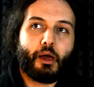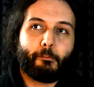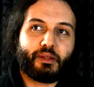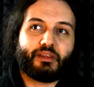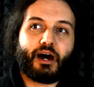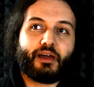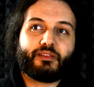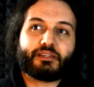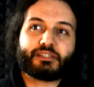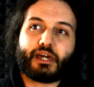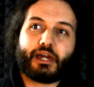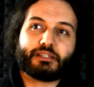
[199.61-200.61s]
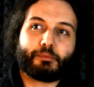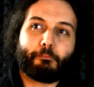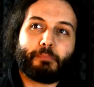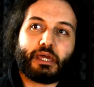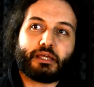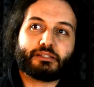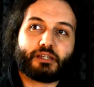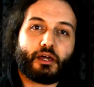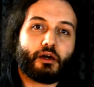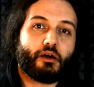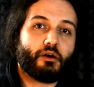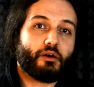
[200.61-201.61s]
but da in this case means
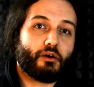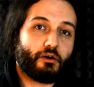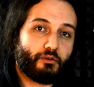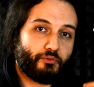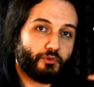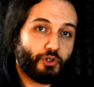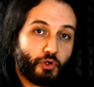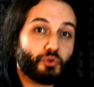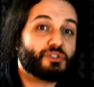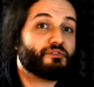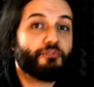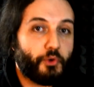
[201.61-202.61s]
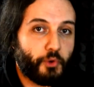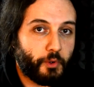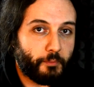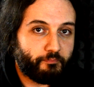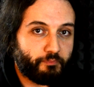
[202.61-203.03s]
uh, uh used for,